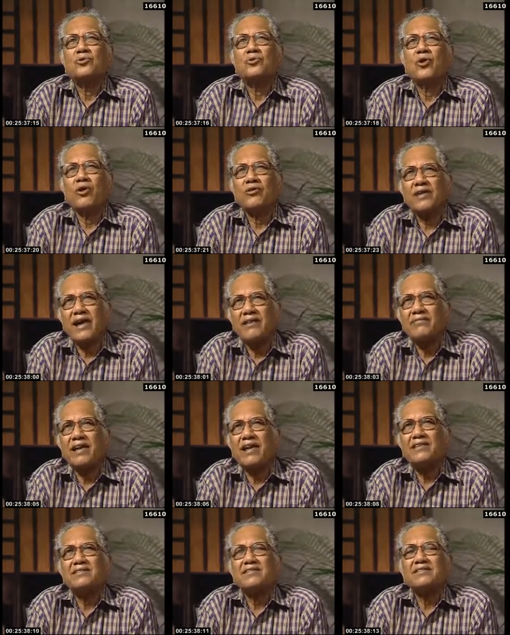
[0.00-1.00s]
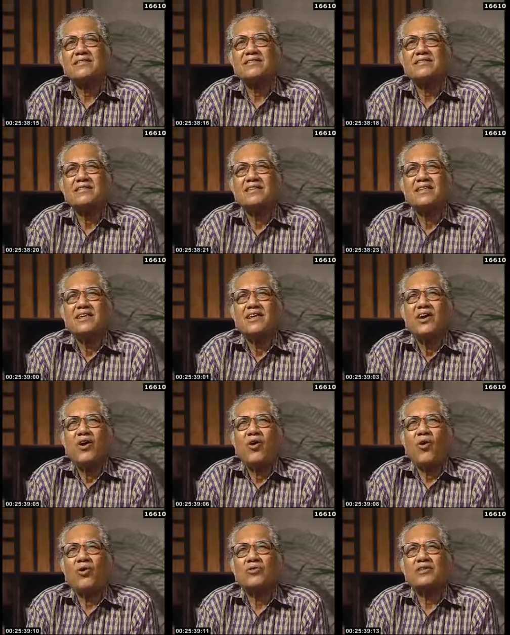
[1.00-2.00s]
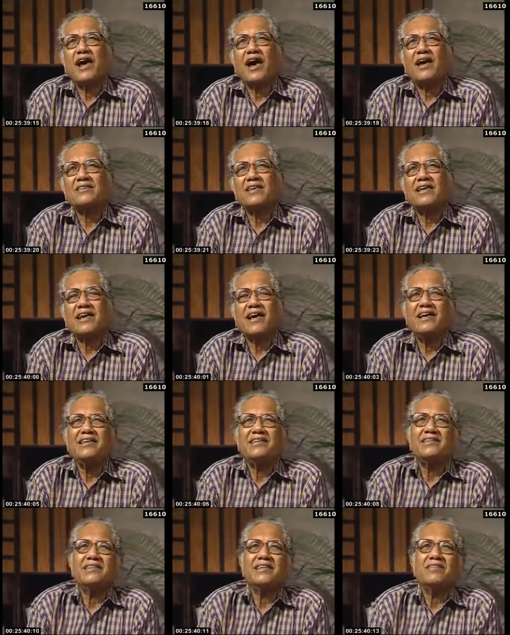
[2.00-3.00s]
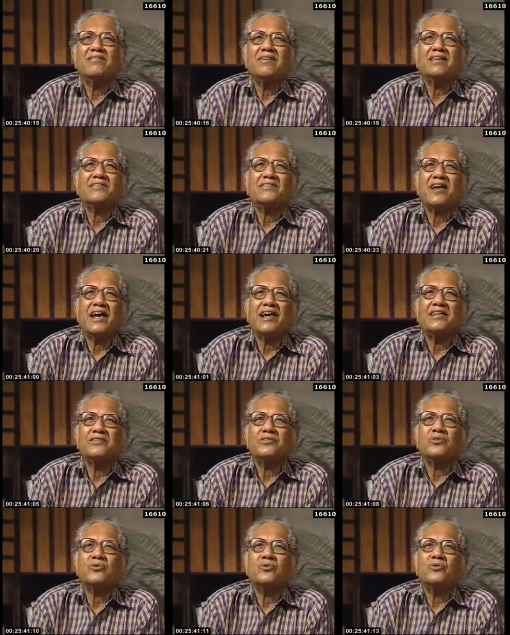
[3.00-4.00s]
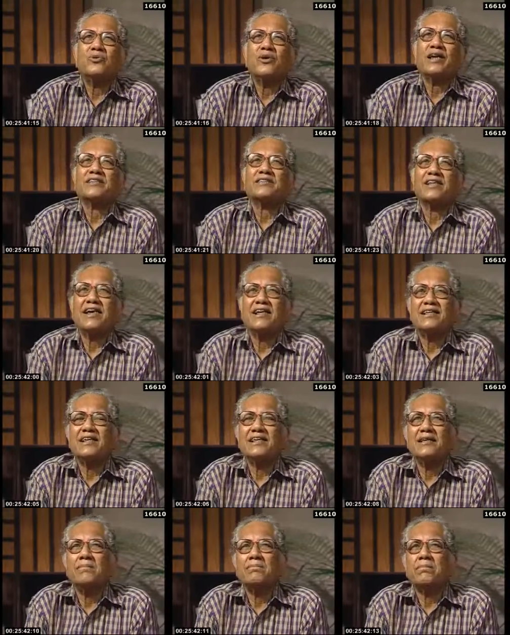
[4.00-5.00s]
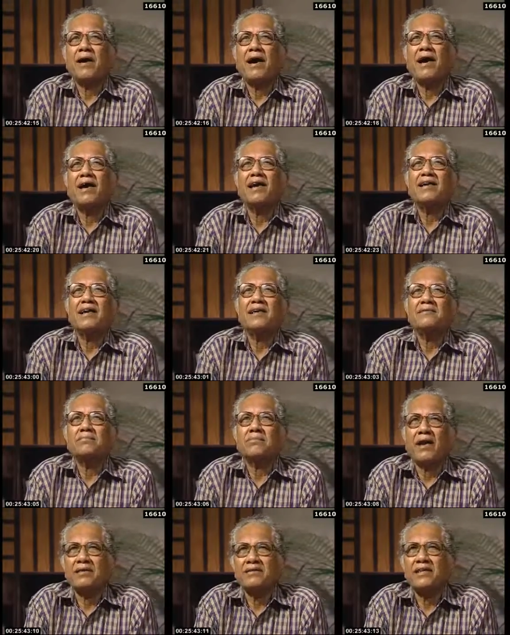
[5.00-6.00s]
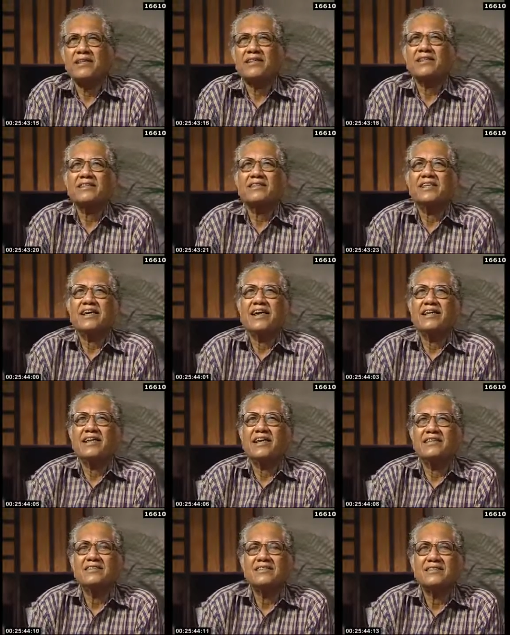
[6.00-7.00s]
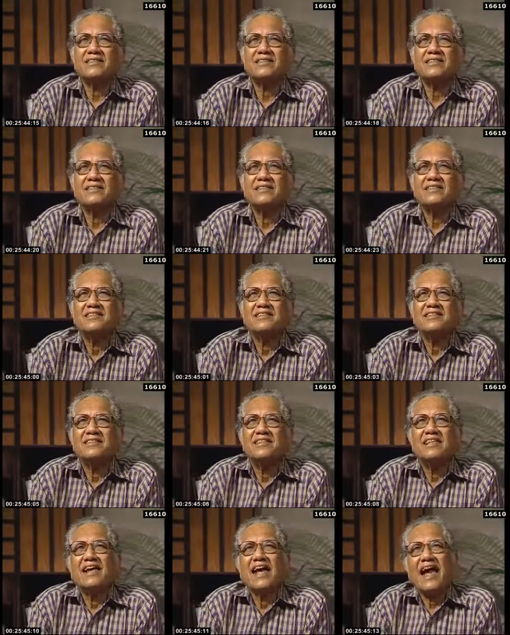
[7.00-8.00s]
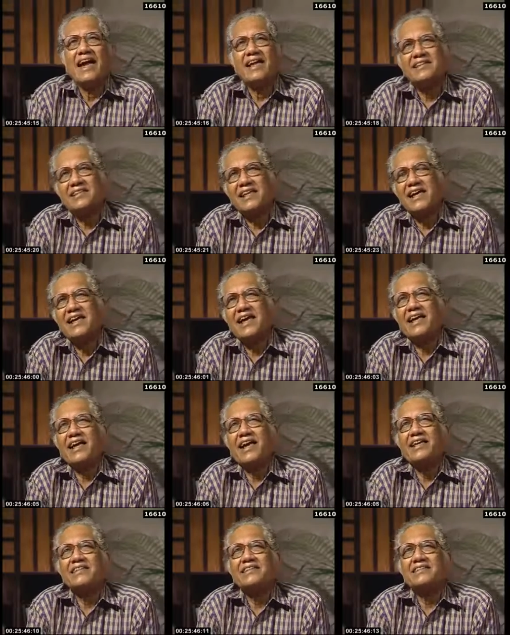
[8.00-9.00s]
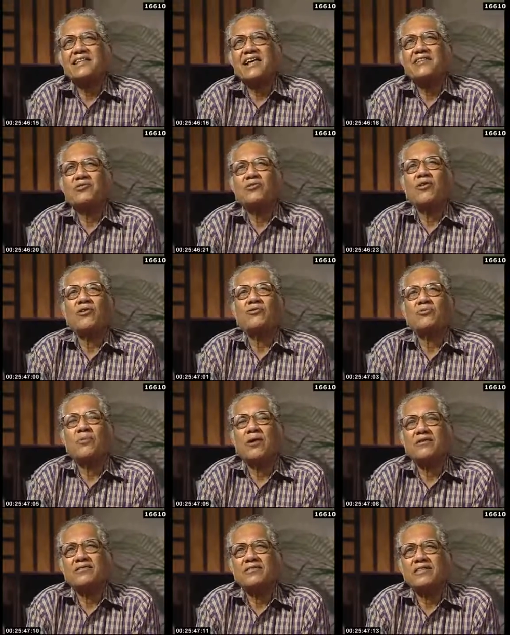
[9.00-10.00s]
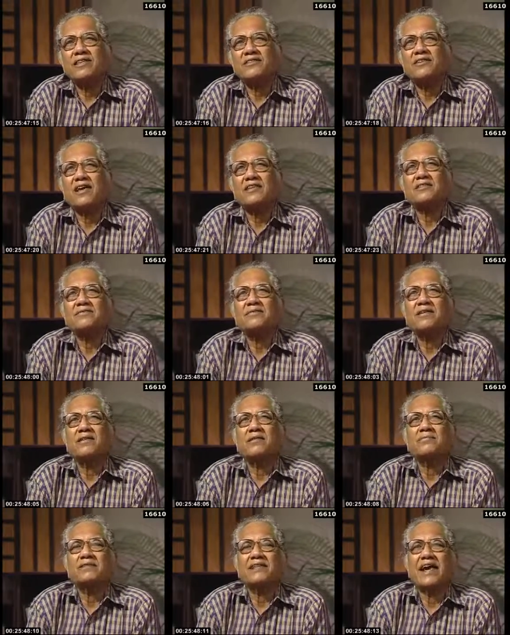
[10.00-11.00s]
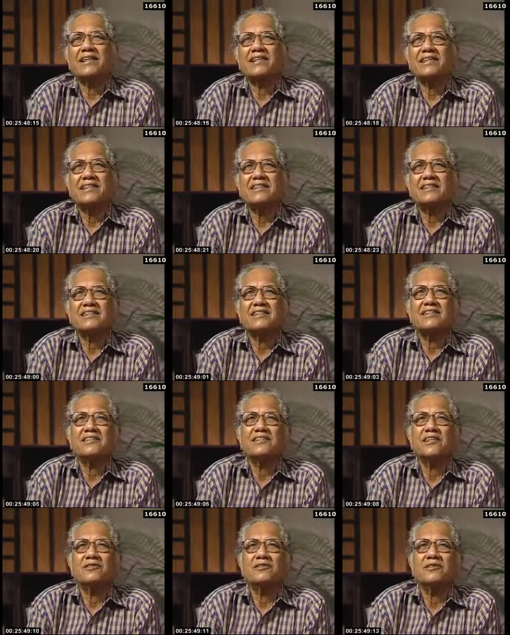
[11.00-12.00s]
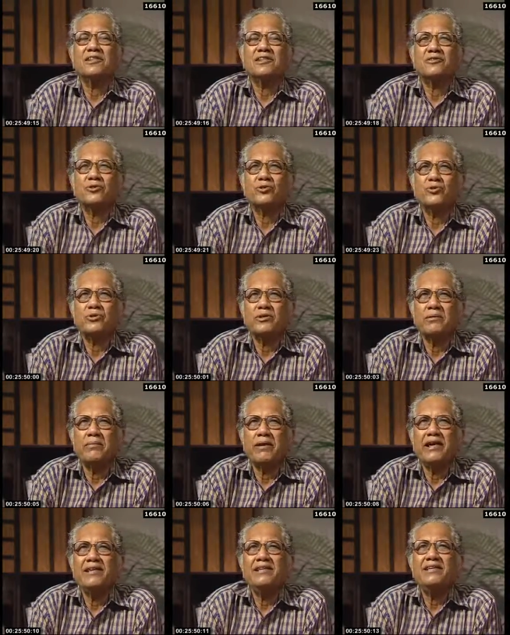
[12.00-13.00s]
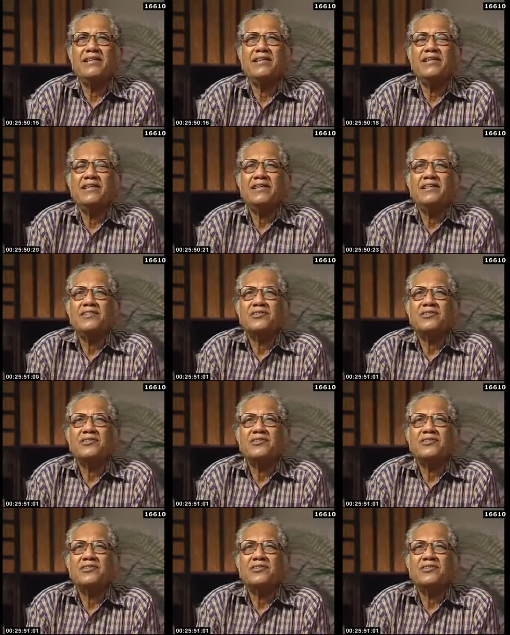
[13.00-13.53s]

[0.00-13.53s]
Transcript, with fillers: who do not have lands. On the other hand they were trying to extend an empire and plundering the areas. And then again they do not want the transfer of Jagirs, they should remain.